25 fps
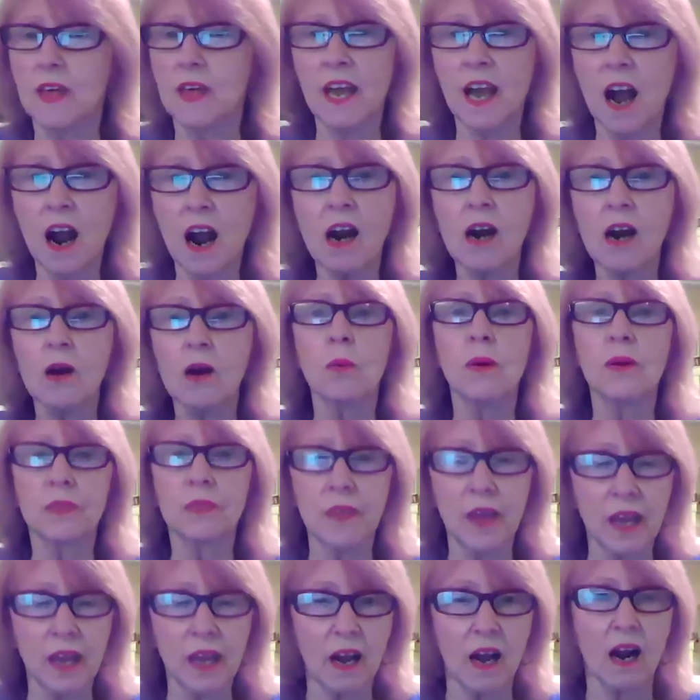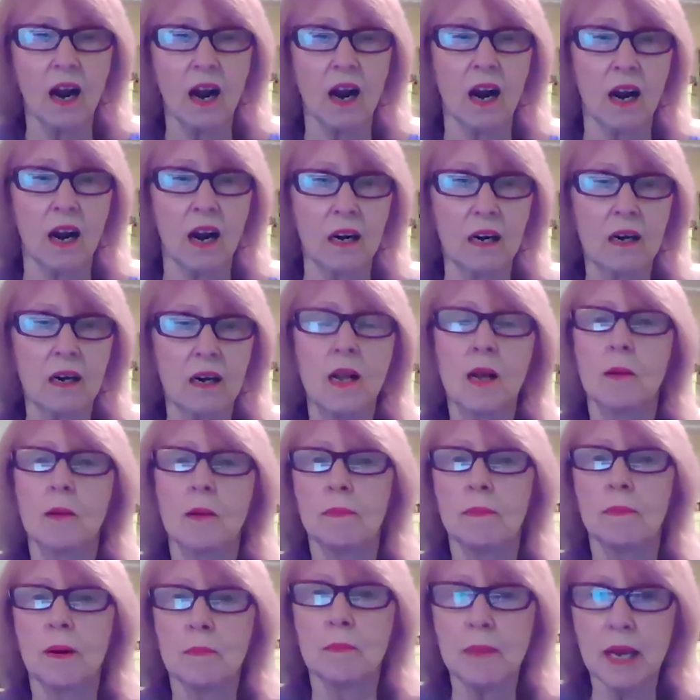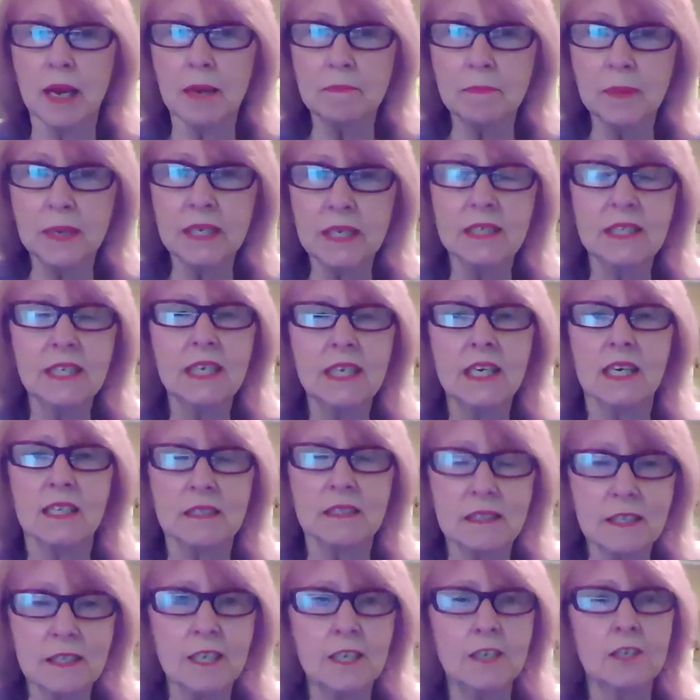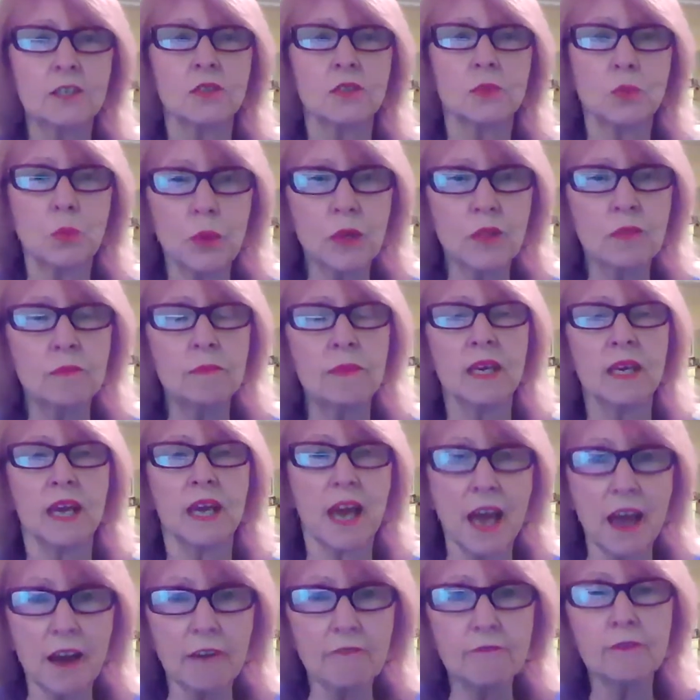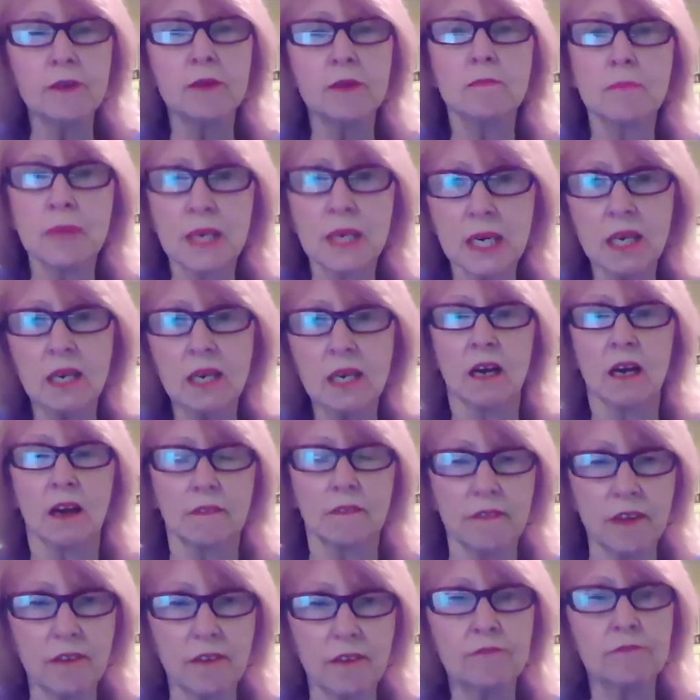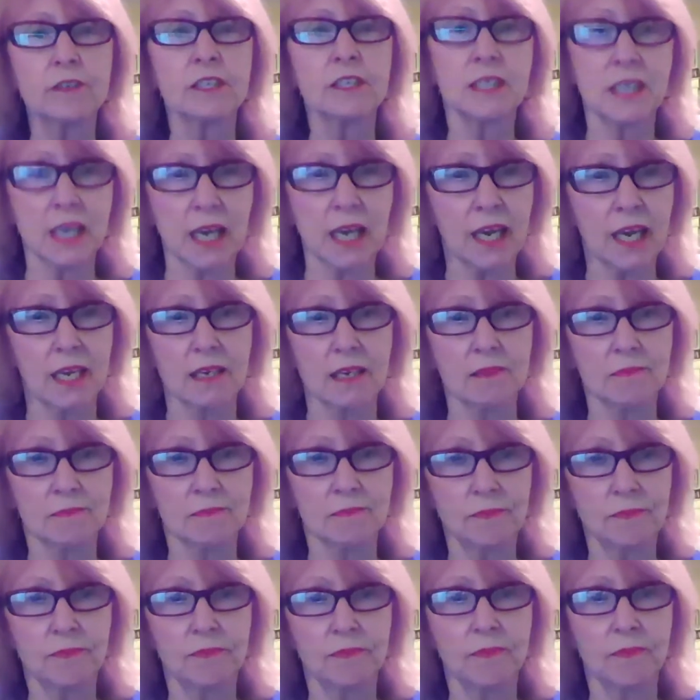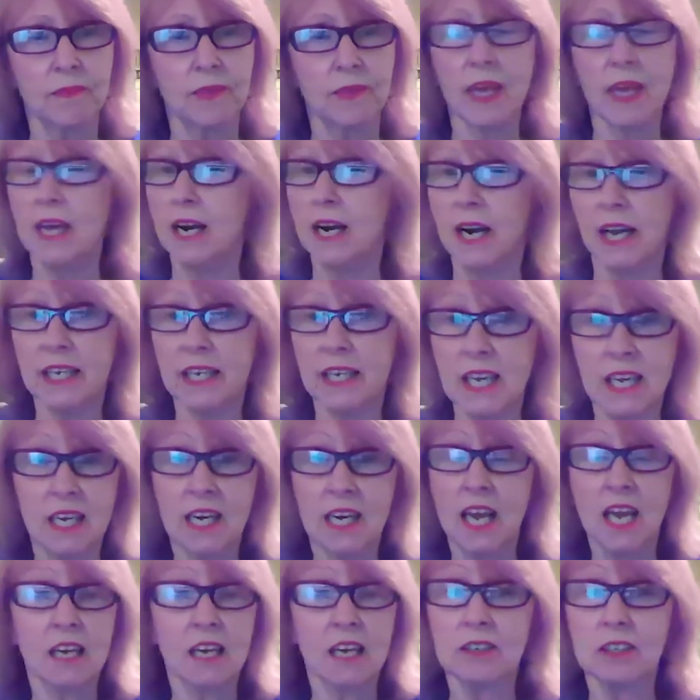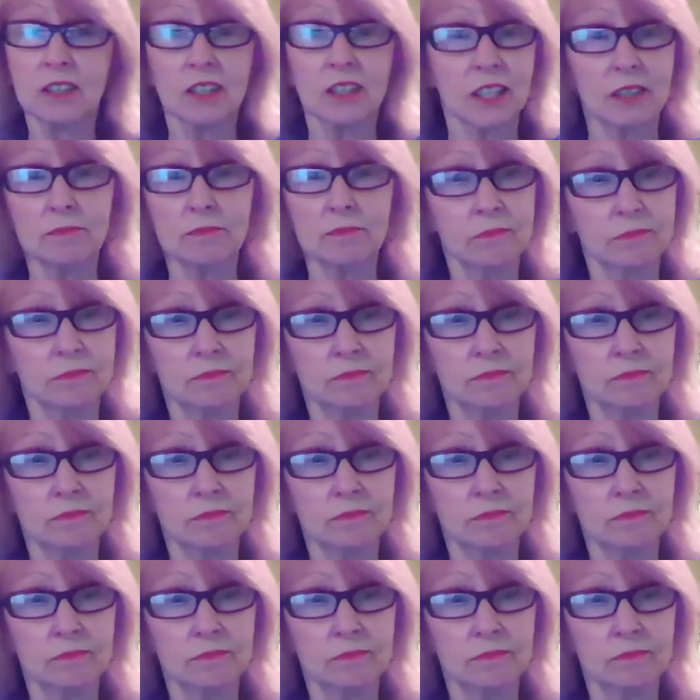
They are what they are. But my PTSD is with me every minute of every day, and I can't handle it.